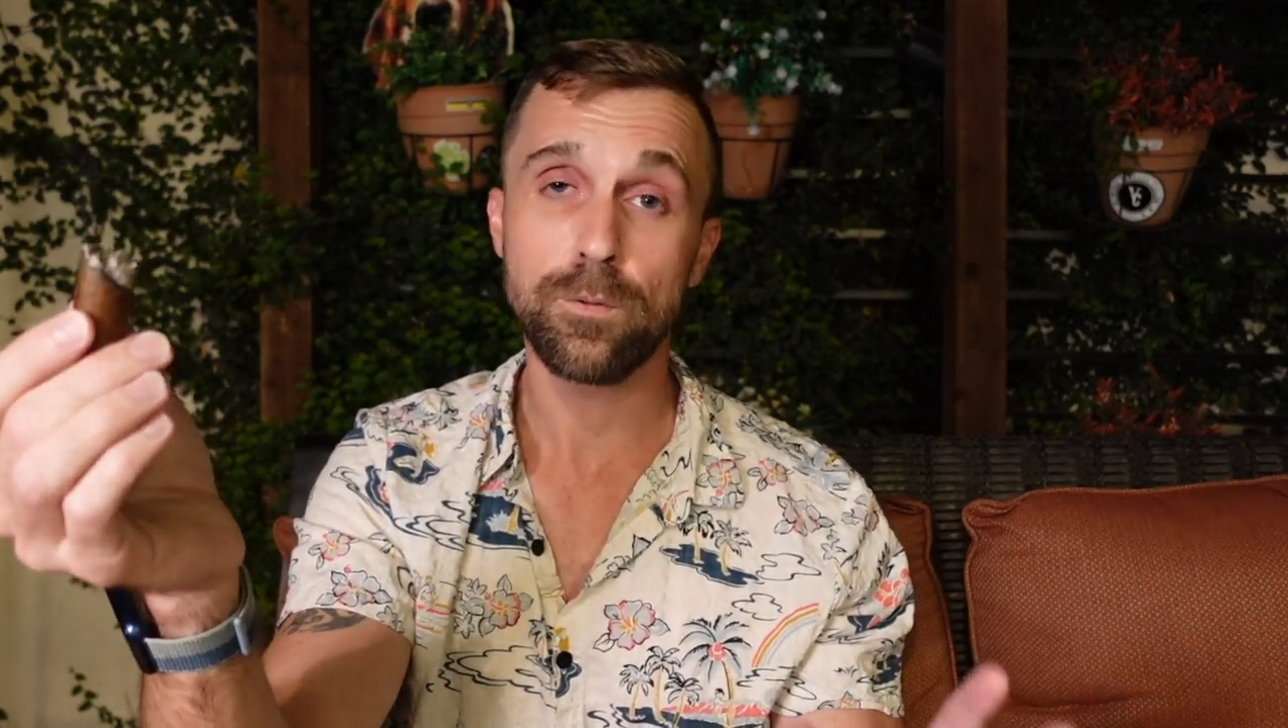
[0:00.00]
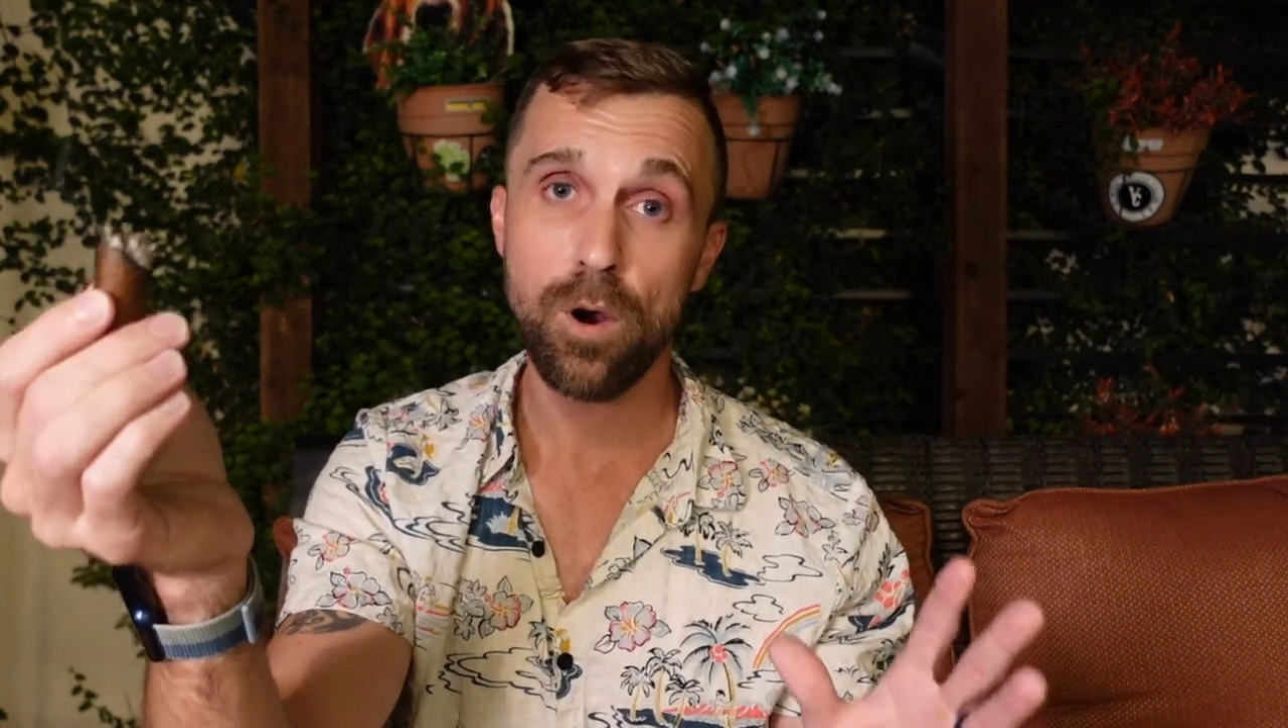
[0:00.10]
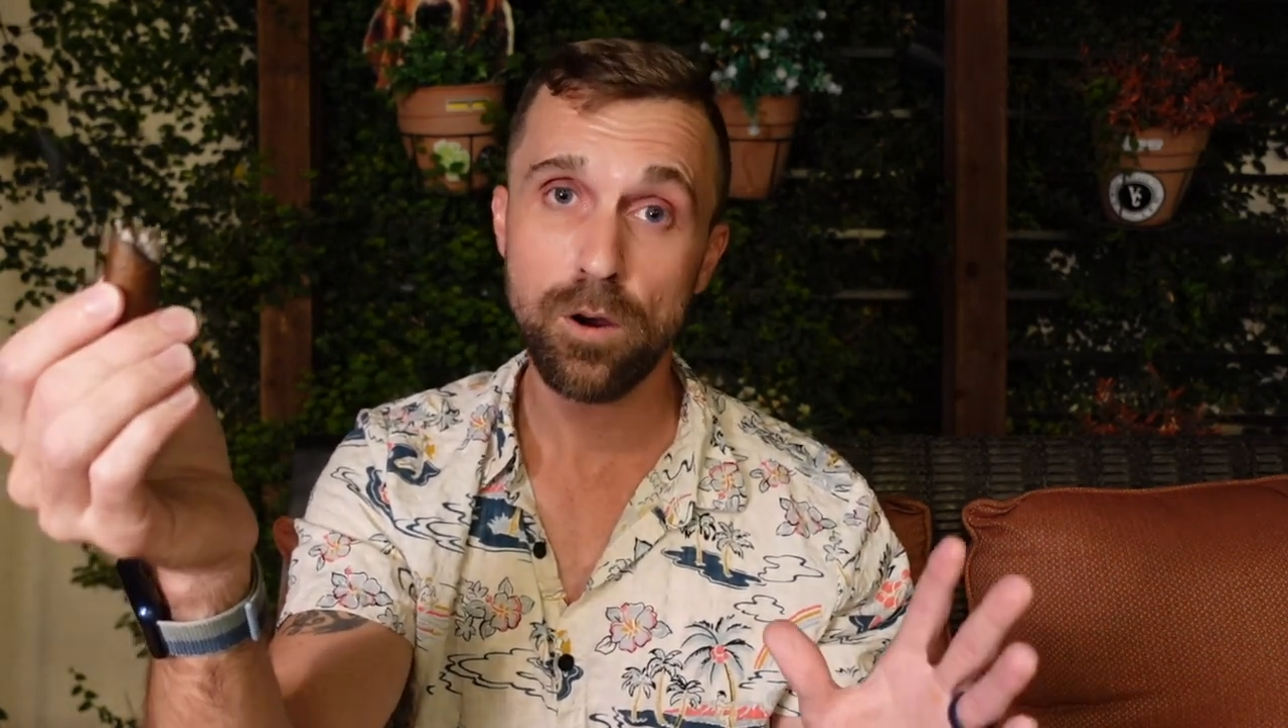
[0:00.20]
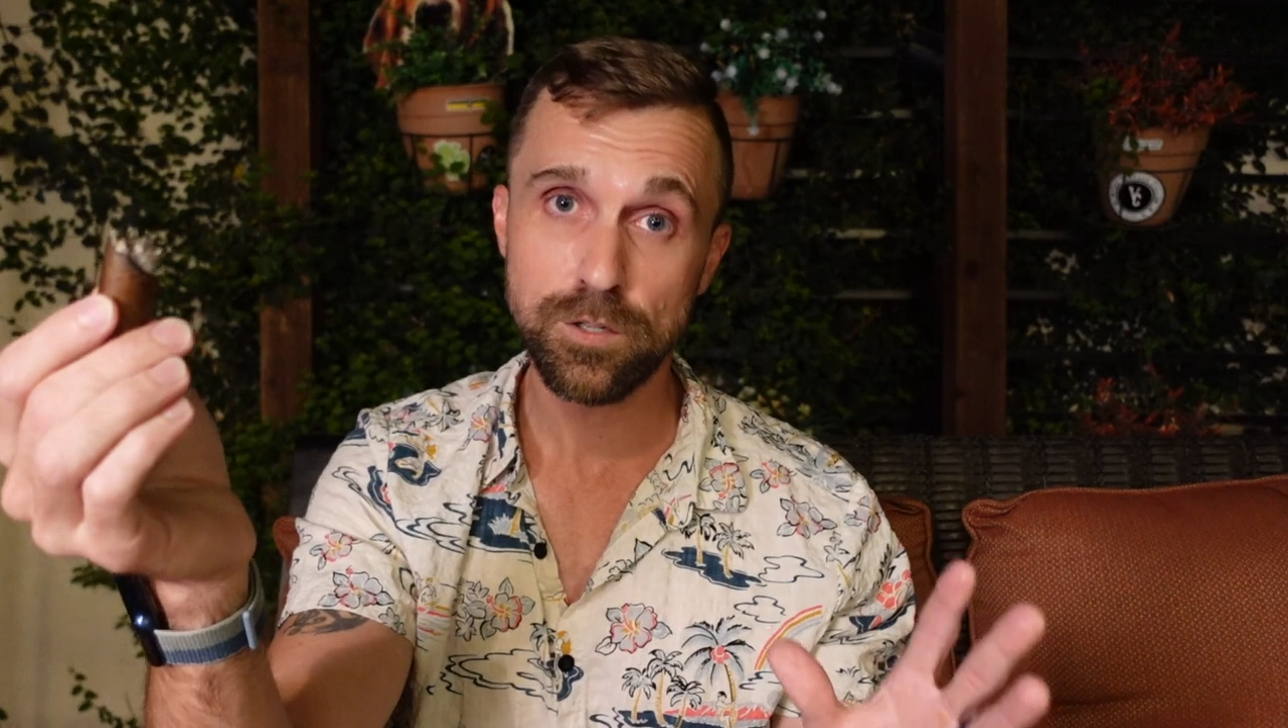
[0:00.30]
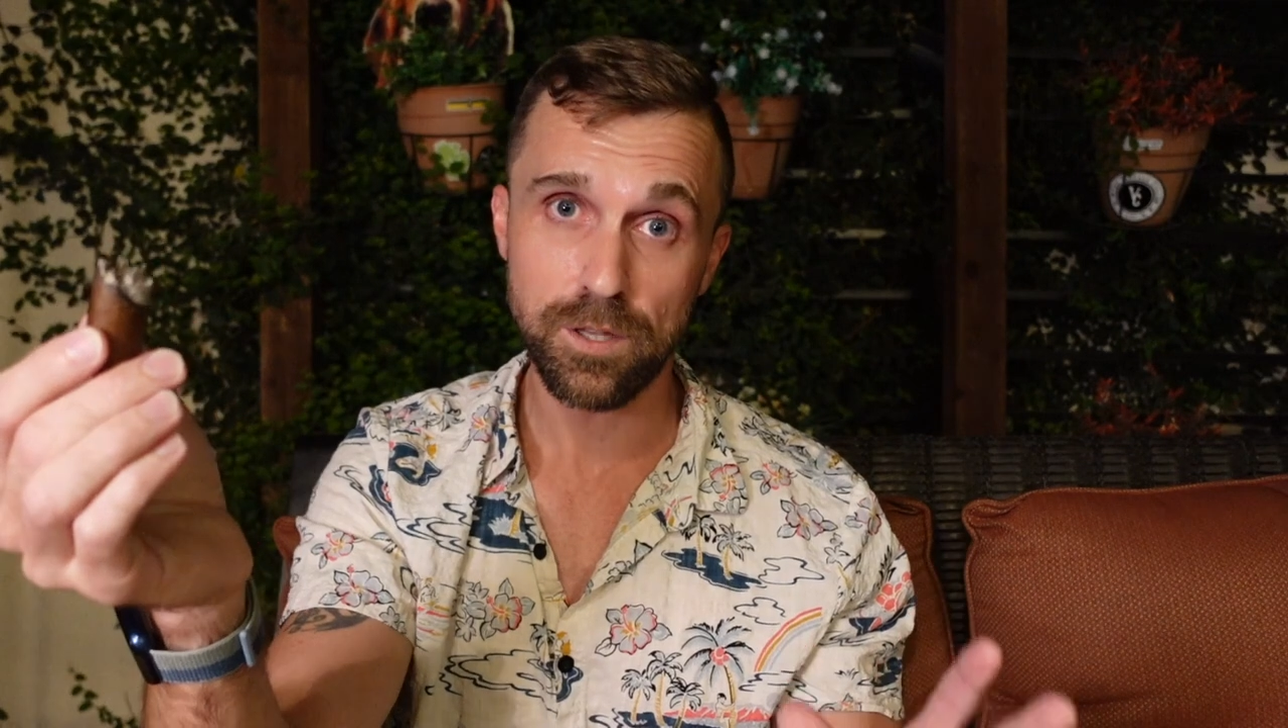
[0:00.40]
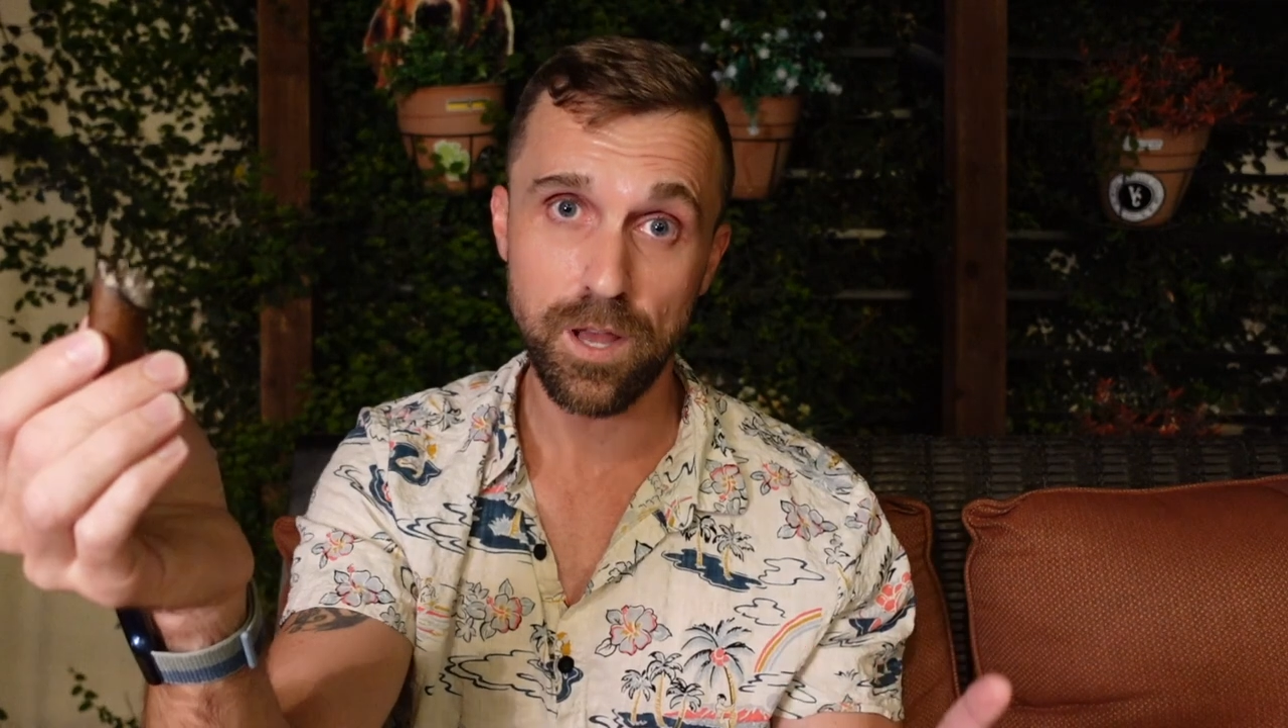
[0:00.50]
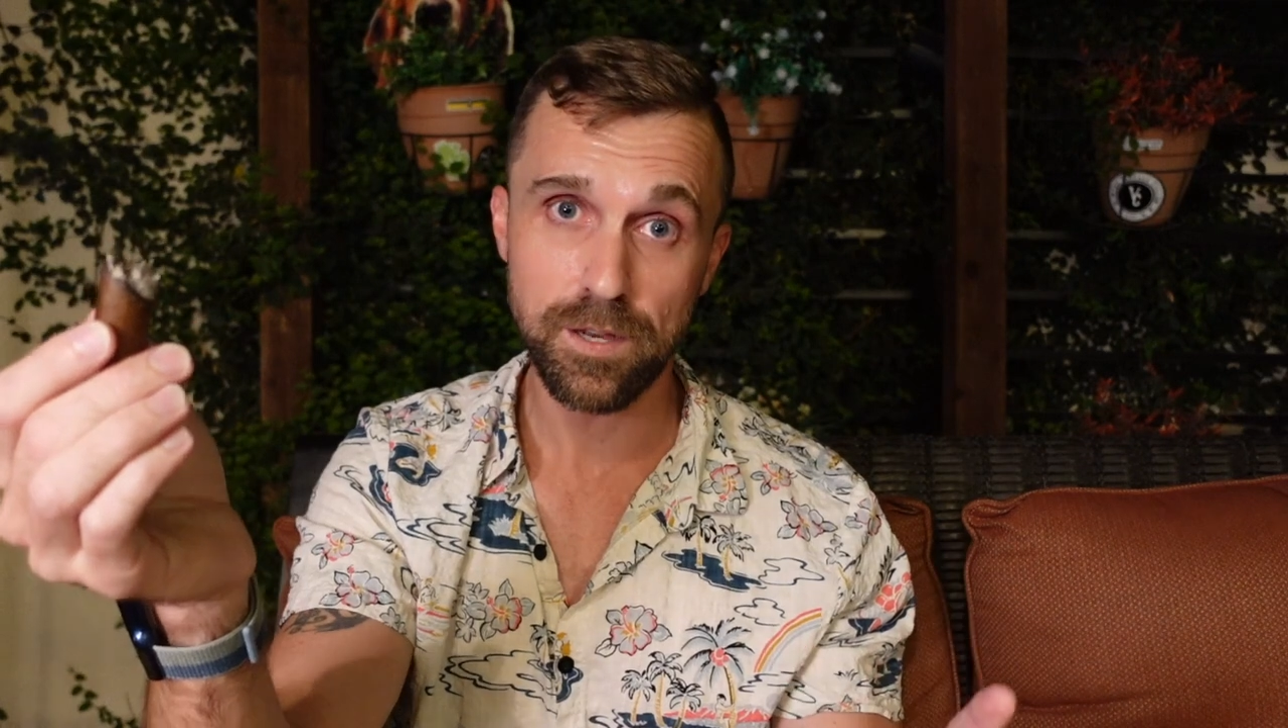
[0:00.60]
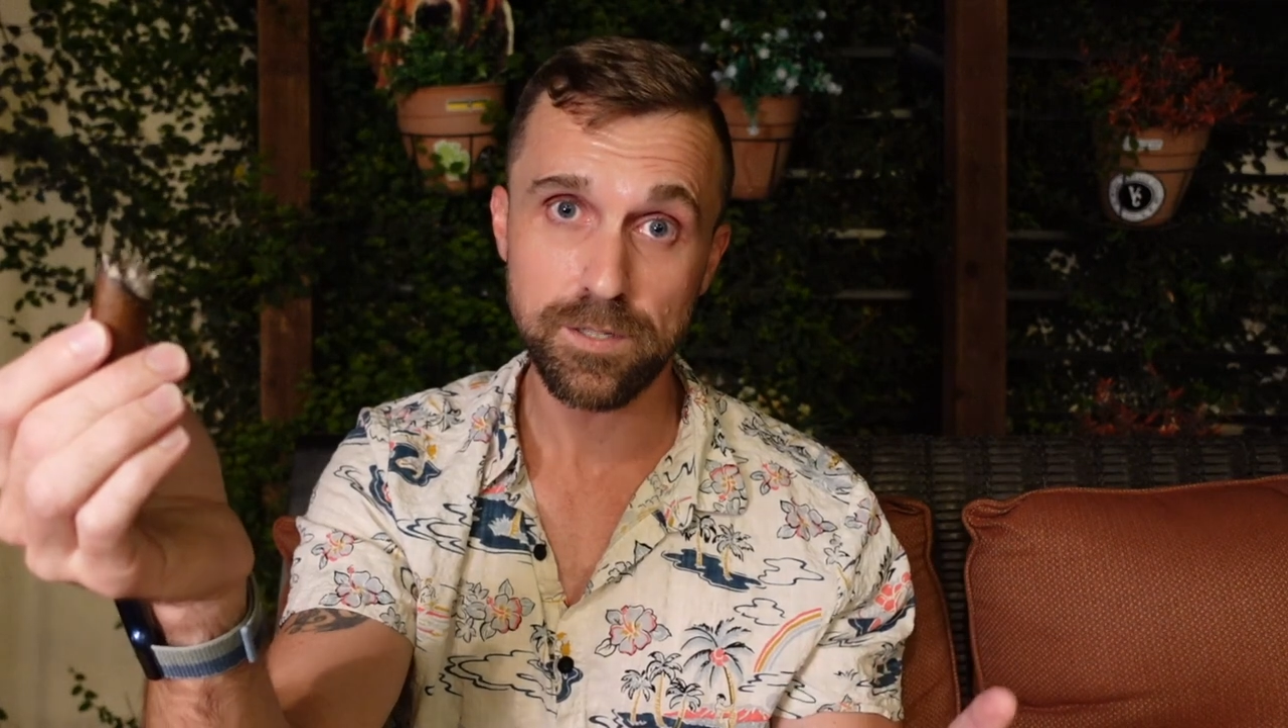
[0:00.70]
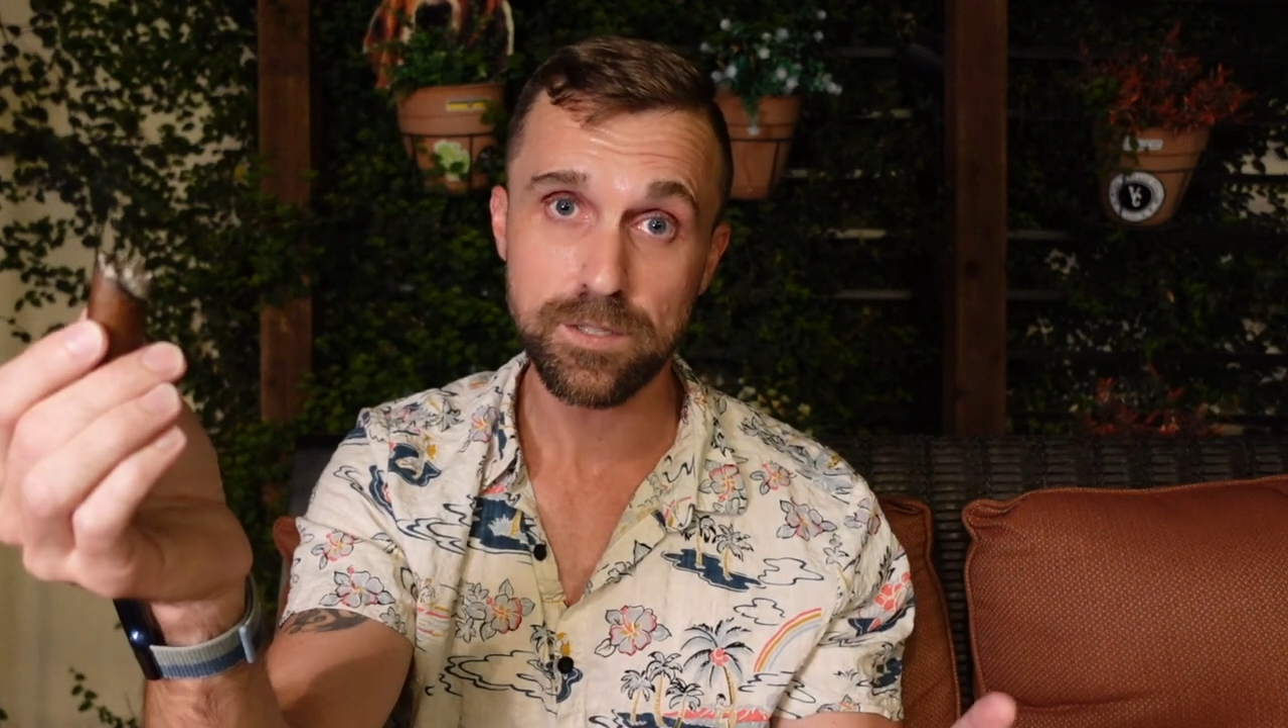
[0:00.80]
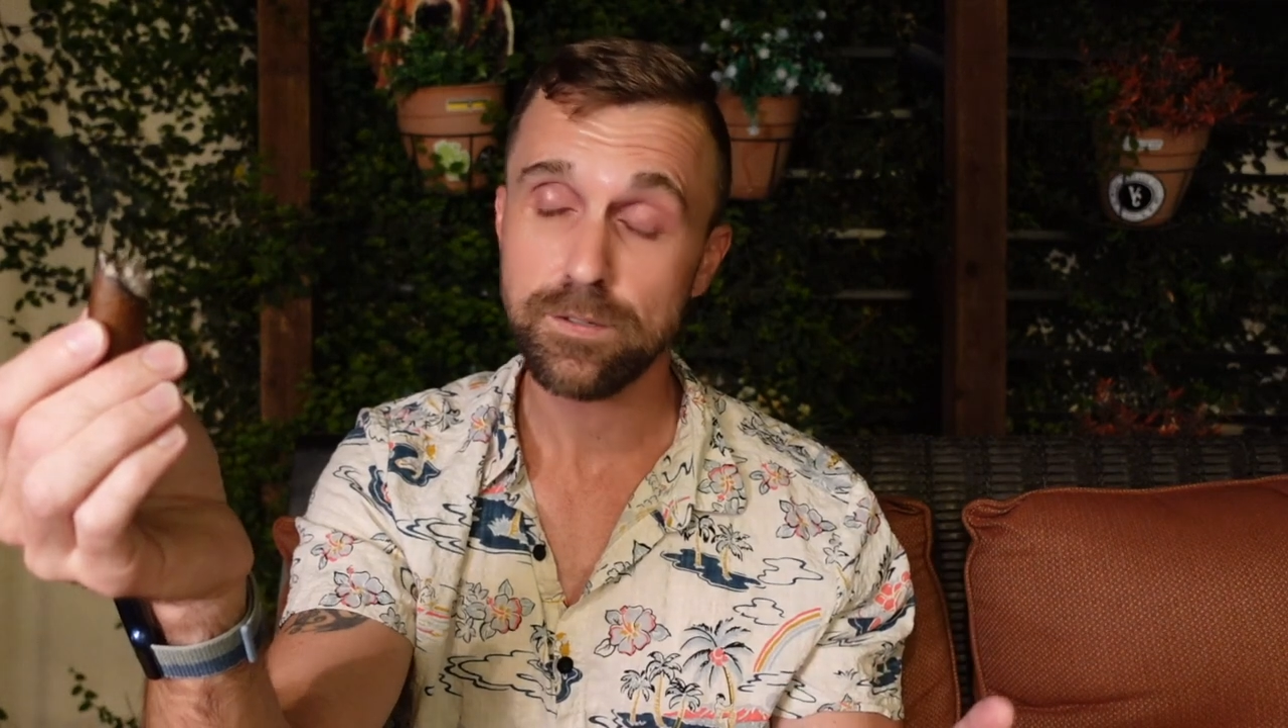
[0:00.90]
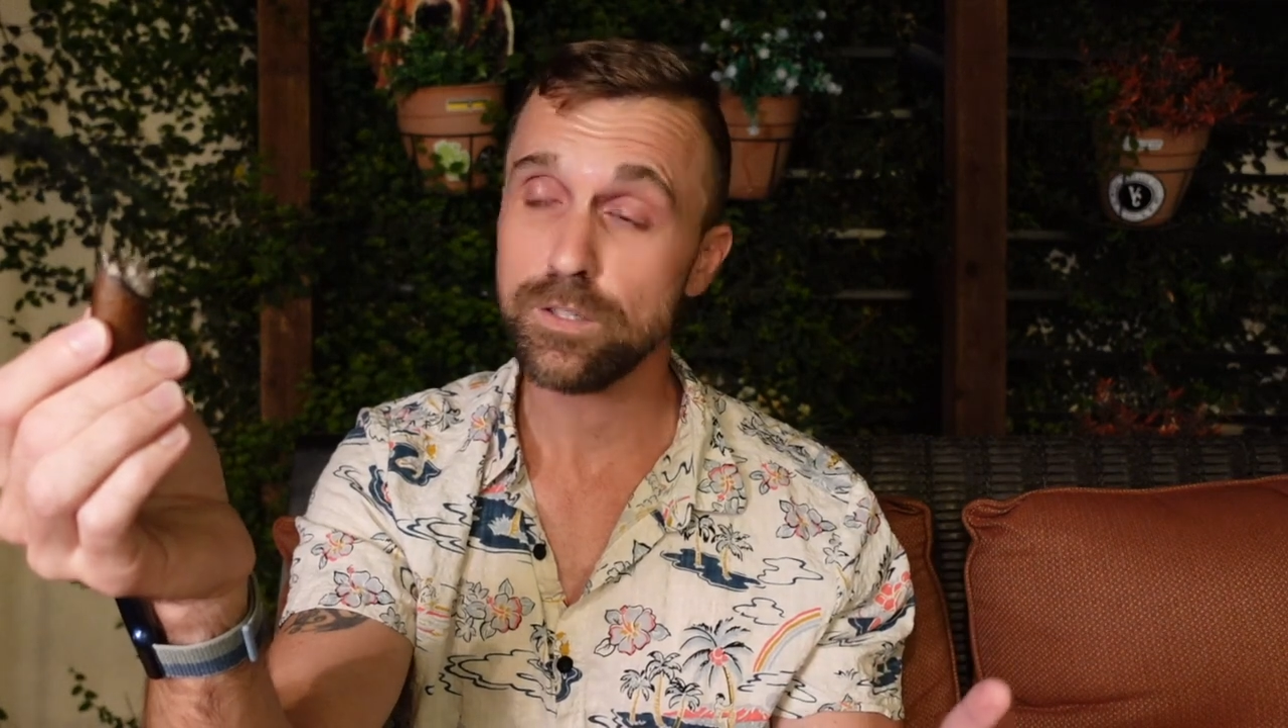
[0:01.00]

marginalized,